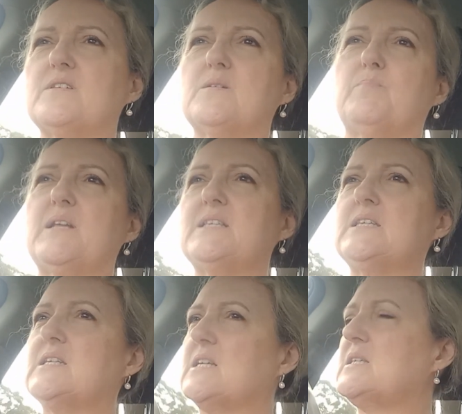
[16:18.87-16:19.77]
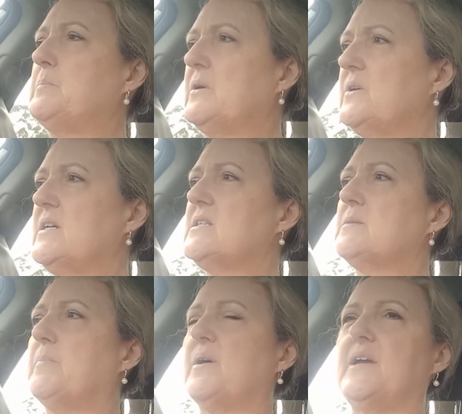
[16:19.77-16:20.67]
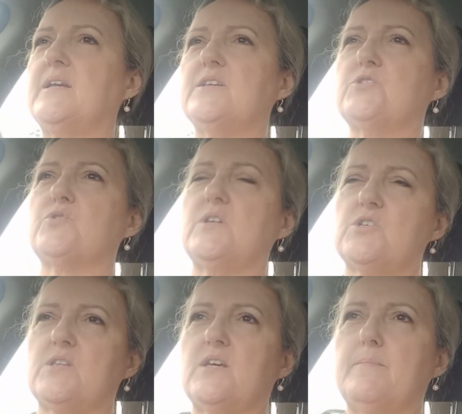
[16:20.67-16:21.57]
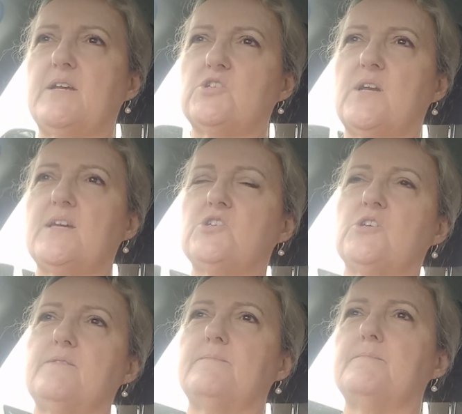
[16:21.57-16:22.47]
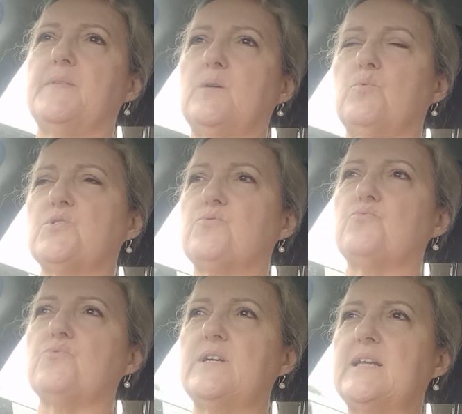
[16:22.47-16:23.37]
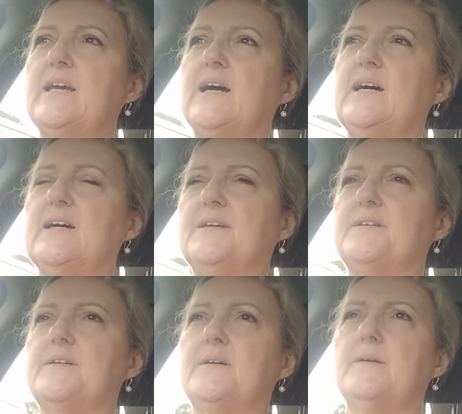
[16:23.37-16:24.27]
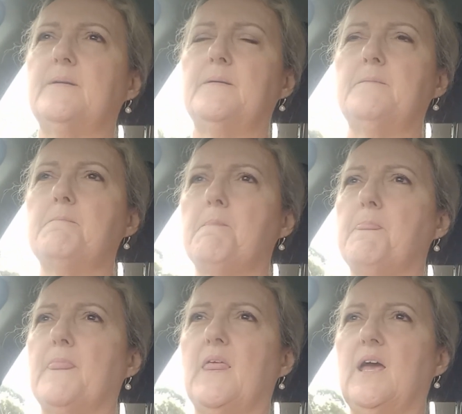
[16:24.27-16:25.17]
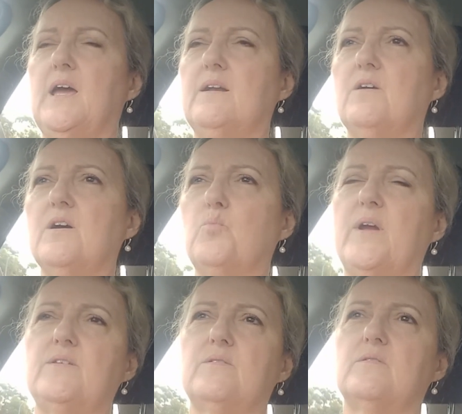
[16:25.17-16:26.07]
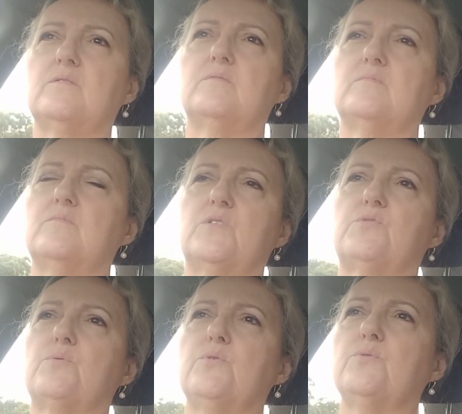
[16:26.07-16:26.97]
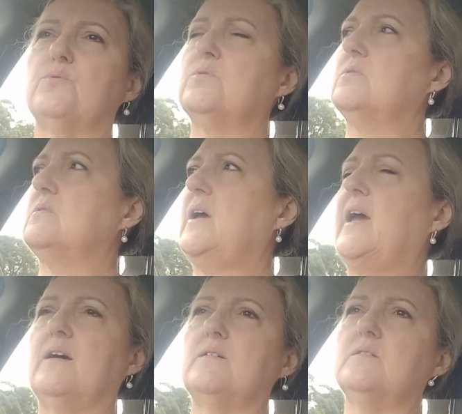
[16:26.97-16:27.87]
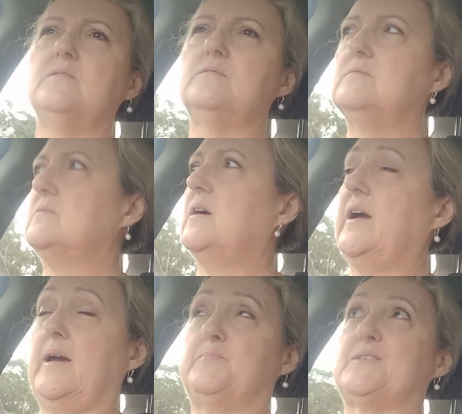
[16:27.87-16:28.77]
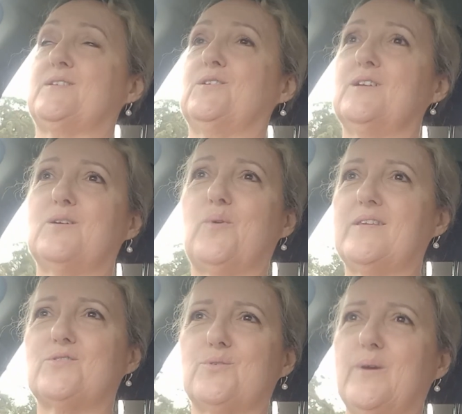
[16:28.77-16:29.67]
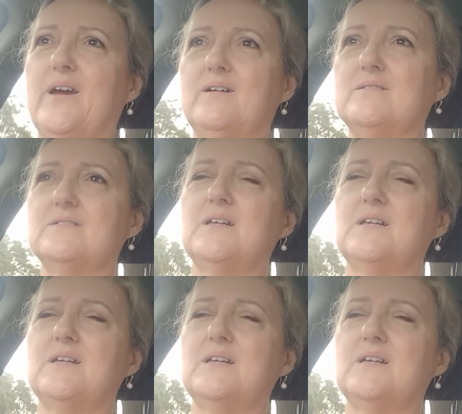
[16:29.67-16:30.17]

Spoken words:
a pleasant experience by any stretch of the imagination. It was really hard. And I went through hell. I absolutely went through hell.